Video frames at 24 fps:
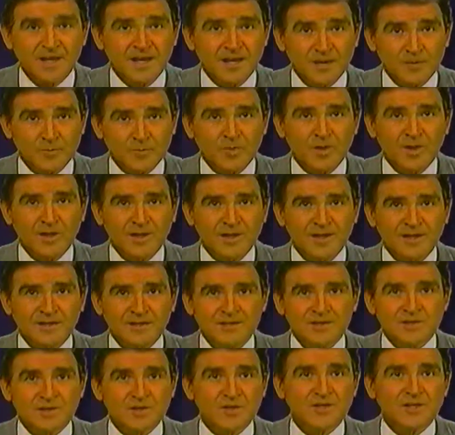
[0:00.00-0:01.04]
And Roy
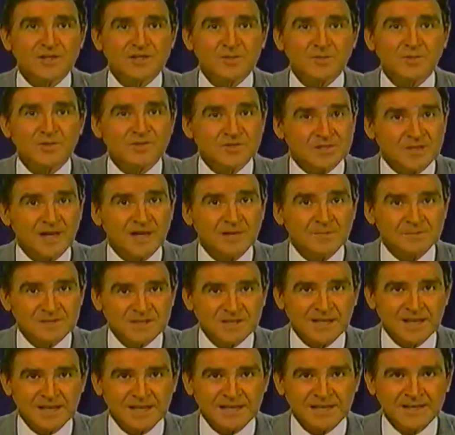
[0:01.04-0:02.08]
Leonard talks with Tom
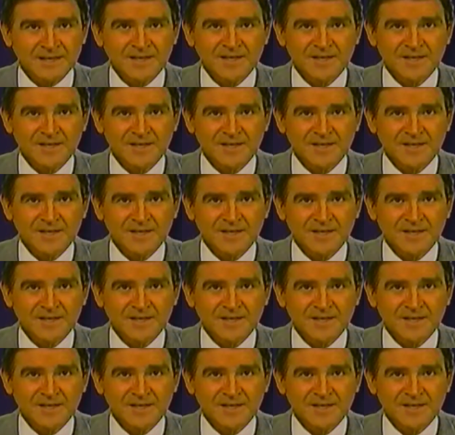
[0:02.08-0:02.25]
Selleck.